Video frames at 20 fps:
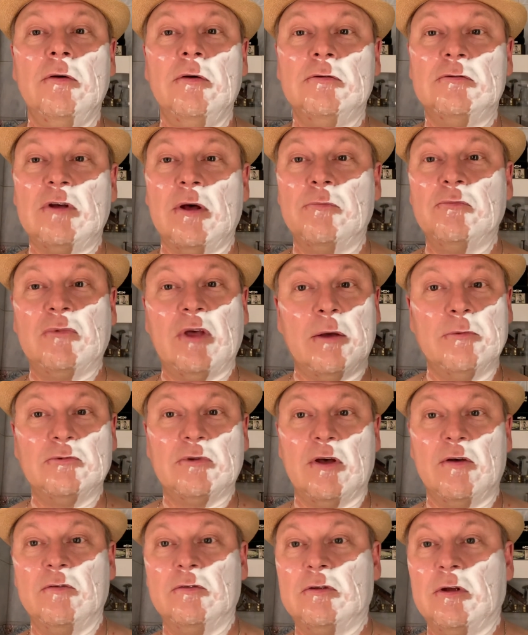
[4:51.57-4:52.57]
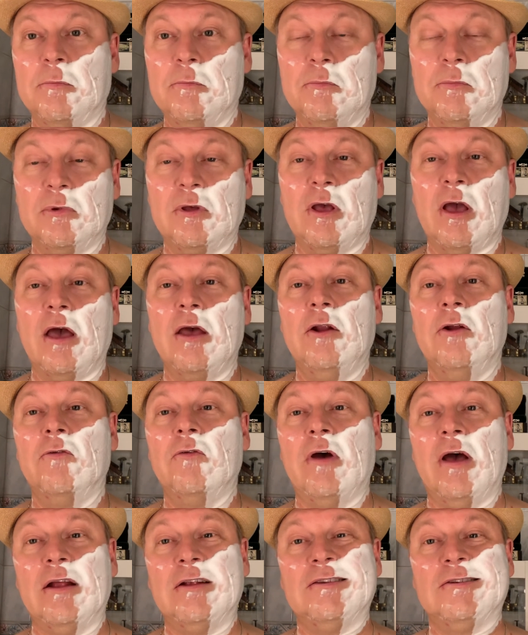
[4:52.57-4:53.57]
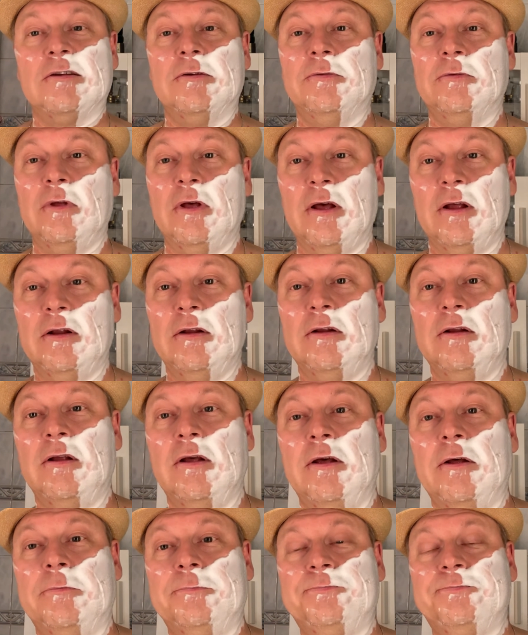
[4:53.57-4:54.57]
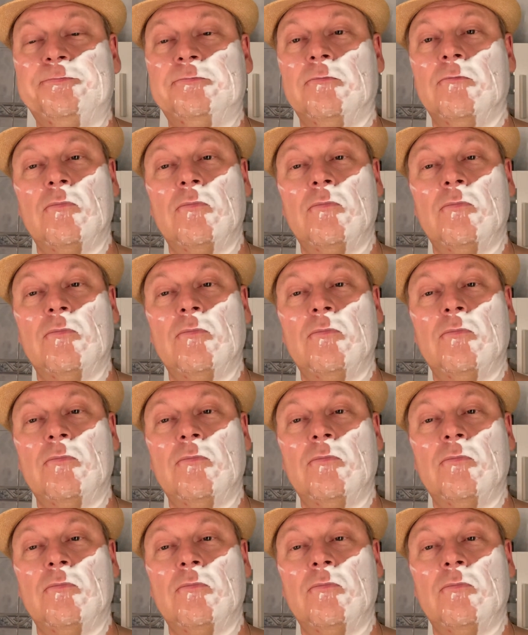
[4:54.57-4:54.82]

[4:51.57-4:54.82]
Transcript: sometimes have some kind of hat, and